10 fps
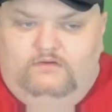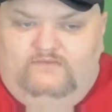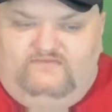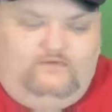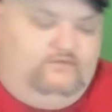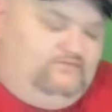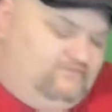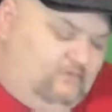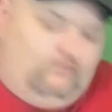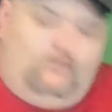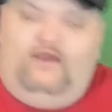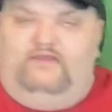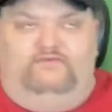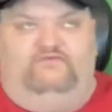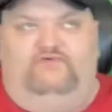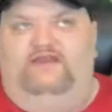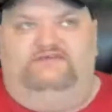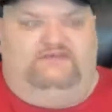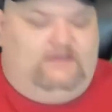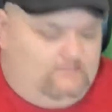So what?
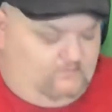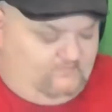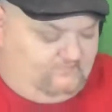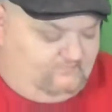Tragic come up with some